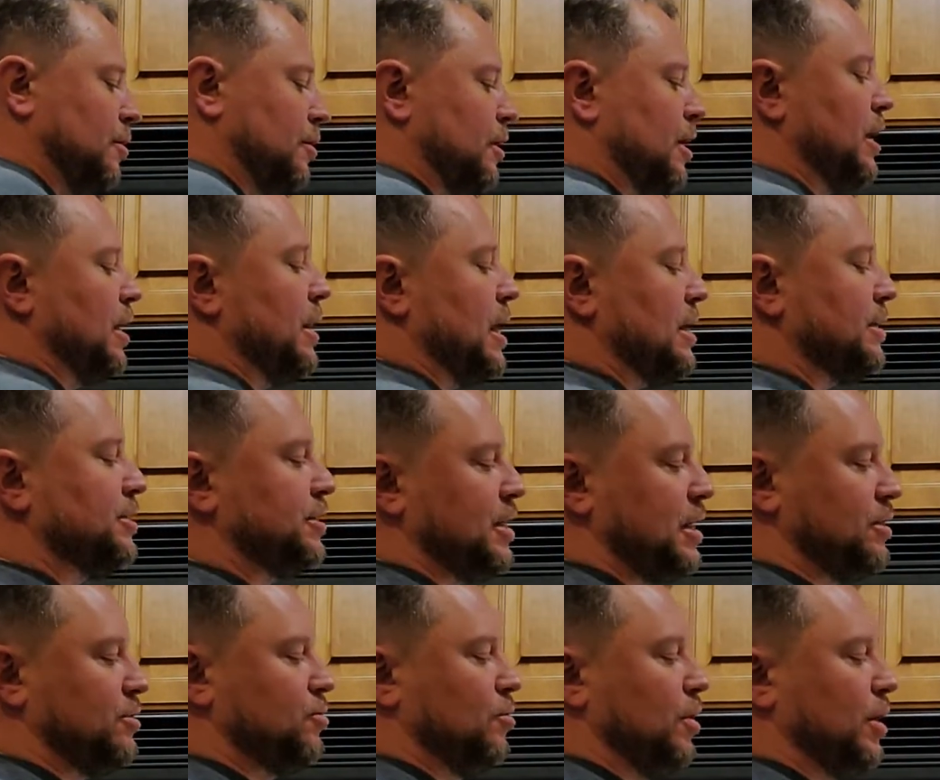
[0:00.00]
Okay, that's
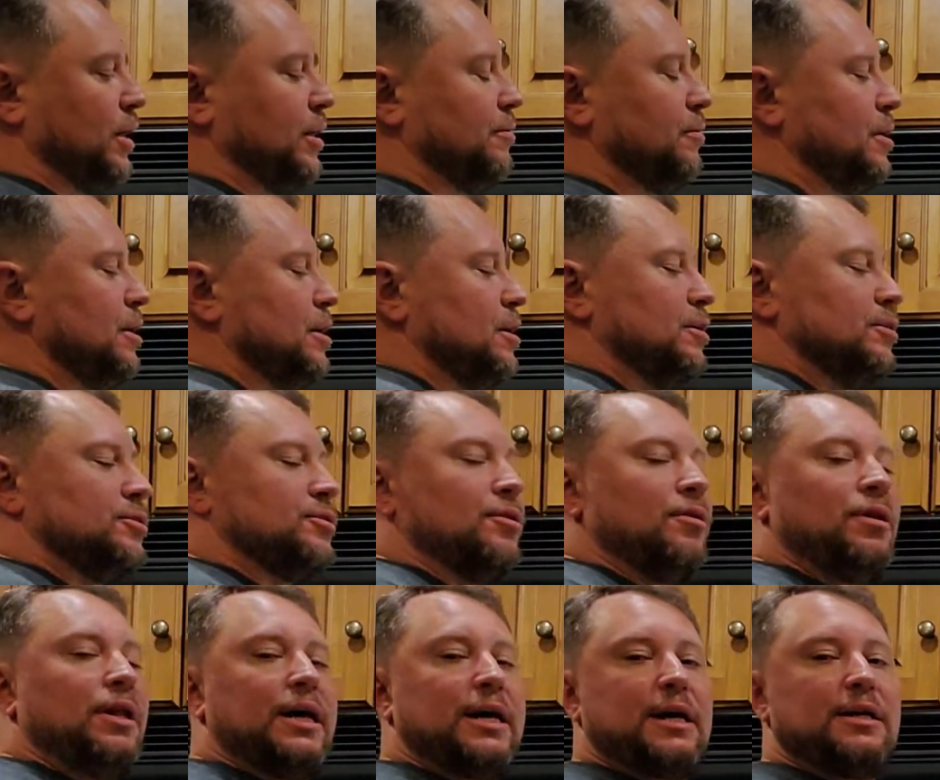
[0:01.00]
stage 1. So
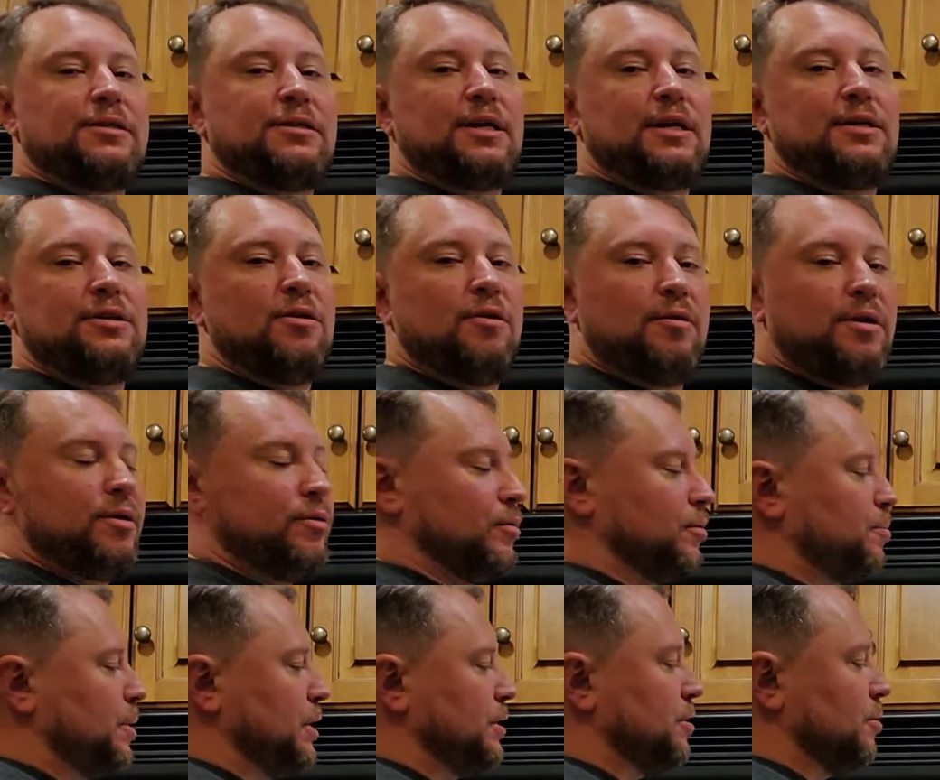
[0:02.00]
like I said, you only
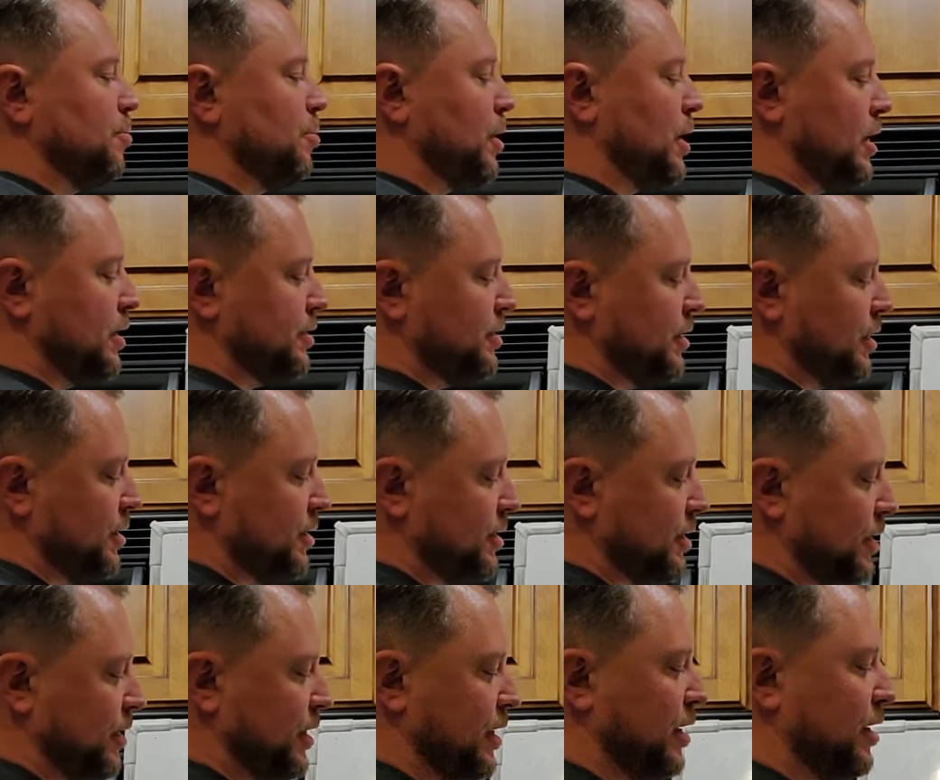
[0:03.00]
repeat the process
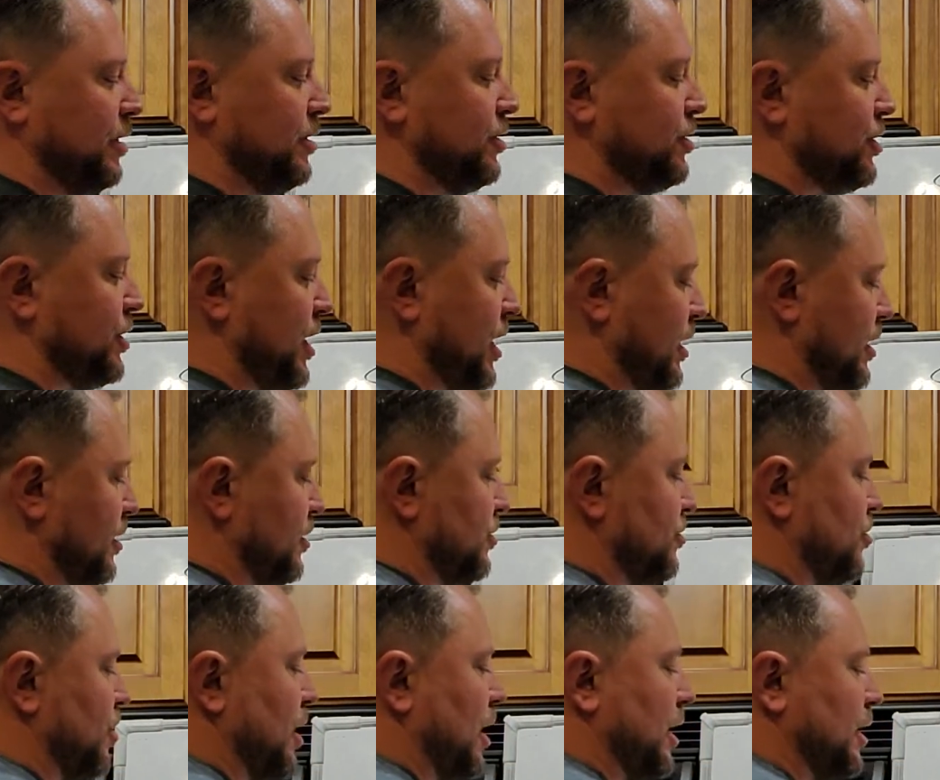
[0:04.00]
in the unshaded
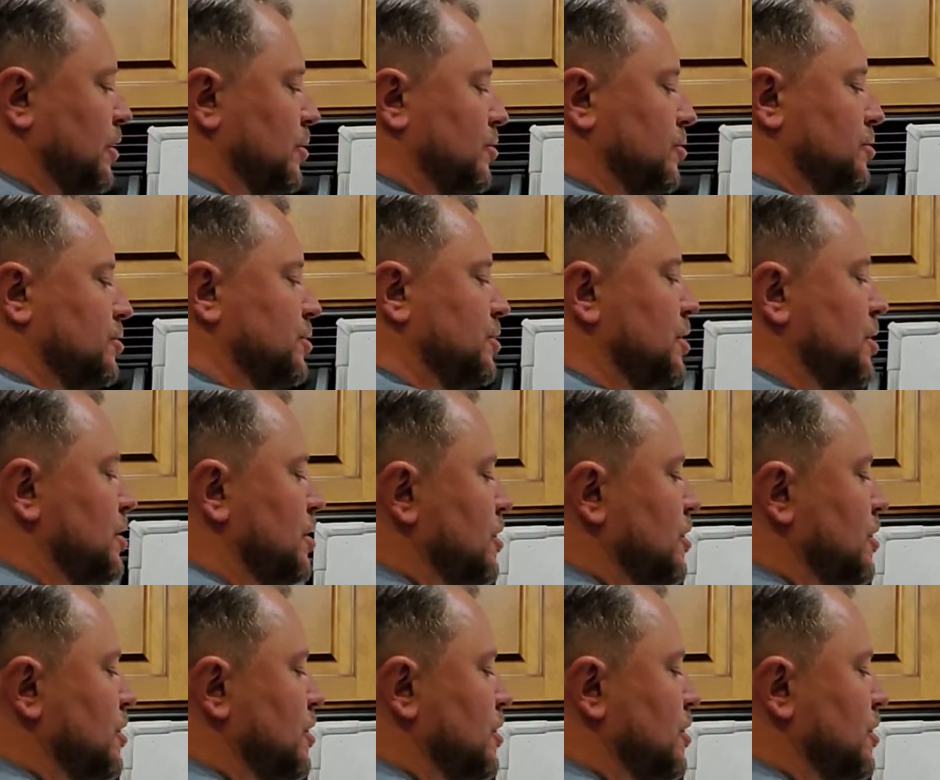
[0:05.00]
triangles.